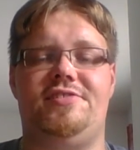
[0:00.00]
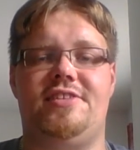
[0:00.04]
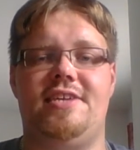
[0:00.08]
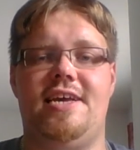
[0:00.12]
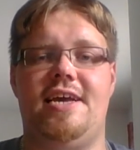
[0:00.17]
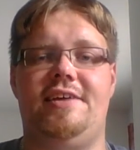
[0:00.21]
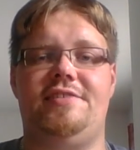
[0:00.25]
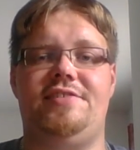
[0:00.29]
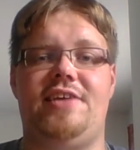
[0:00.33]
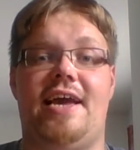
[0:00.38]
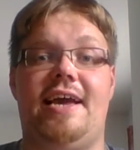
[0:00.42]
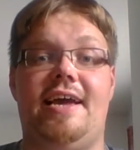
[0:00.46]

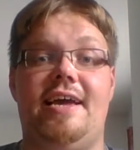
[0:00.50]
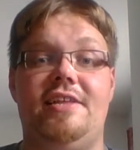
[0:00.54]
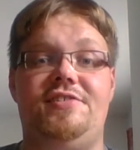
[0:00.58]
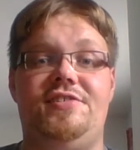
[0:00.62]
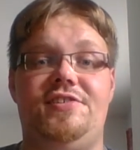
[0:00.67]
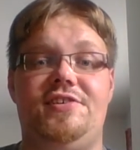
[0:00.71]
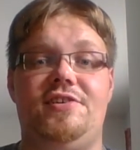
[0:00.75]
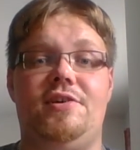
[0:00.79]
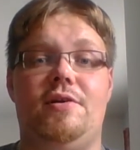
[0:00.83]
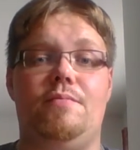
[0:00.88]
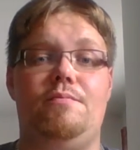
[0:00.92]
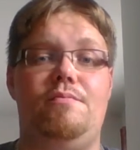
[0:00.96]
things and
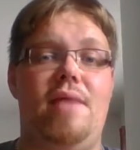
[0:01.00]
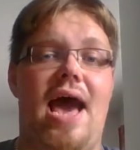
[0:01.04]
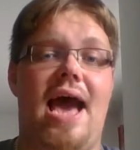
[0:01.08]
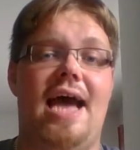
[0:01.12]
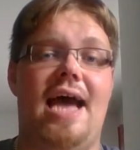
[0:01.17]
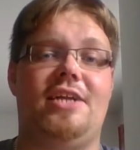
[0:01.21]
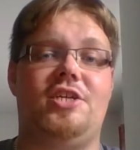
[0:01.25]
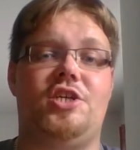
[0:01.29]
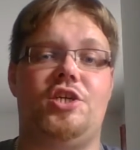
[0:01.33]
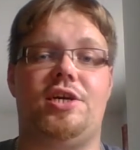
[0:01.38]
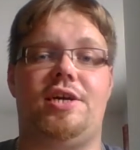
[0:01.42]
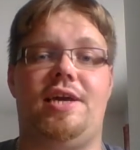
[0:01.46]
consider
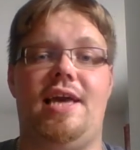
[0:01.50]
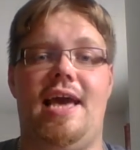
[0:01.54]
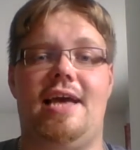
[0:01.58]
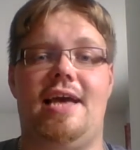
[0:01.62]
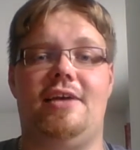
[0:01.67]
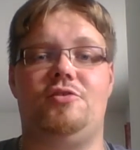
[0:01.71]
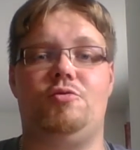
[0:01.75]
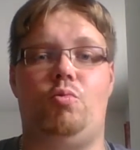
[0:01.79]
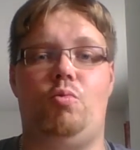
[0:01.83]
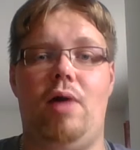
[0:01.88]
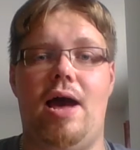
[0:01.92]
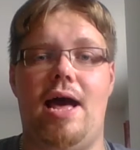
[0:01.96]
magic
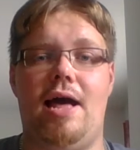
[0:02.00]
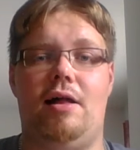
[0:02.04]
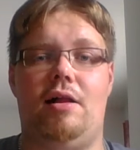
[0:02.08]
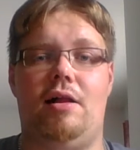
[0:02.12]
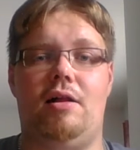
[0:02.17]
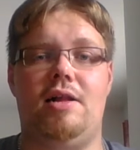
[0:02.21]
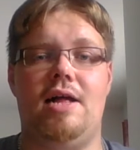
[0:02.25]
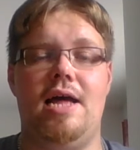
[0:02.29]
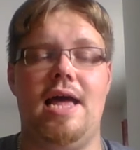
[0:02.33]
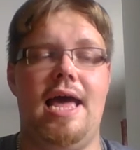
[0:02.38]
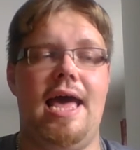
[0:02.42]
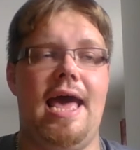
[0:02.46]
as well.